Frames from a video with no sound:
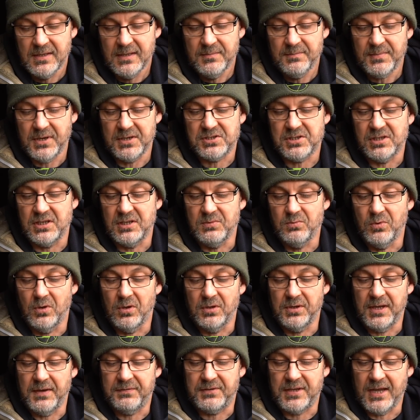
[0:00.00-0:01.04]
basically what
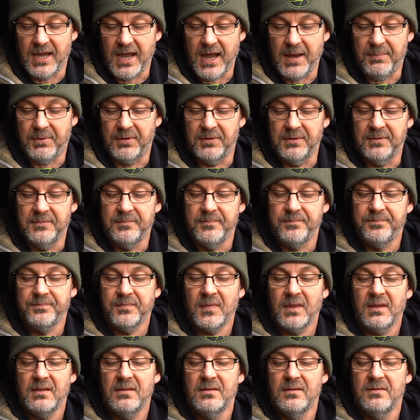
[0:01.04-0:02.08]
would have to happen
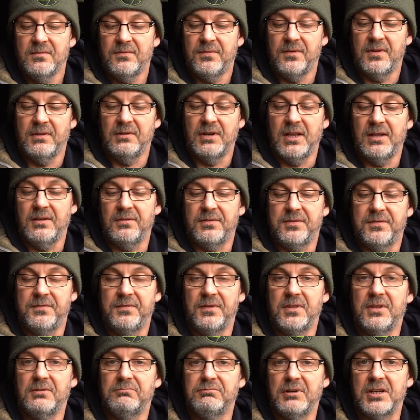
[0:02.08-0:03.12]
for
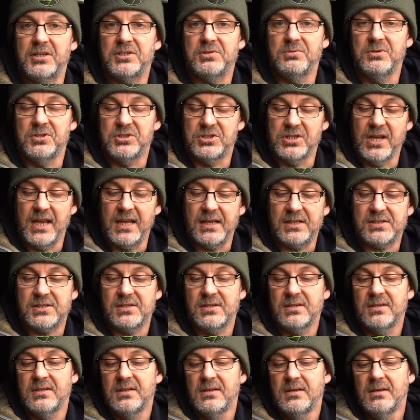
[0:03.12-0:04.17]
the rig to eject,
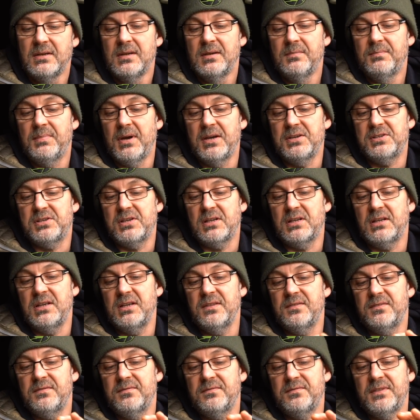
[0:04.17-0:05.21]
basically
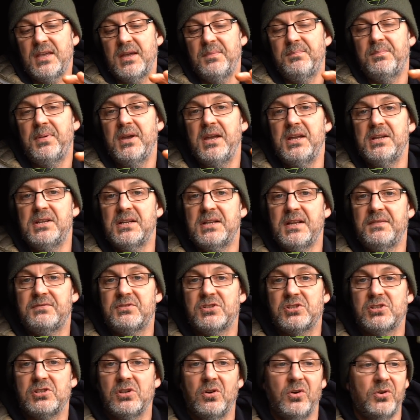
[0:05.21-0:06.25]
that bead would have to
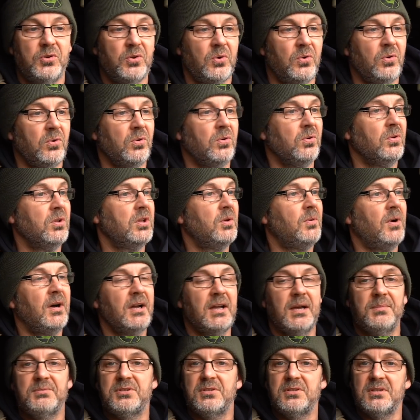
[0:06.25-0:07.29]
slide all the way
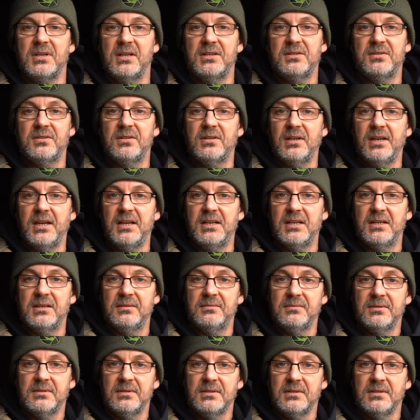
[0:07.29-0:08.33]
up to the end of the leader
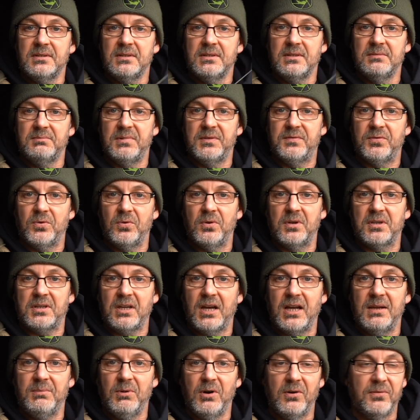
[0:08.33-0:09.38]
before it
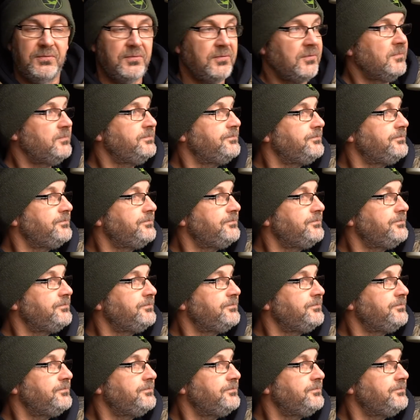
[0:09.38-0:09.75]
came off.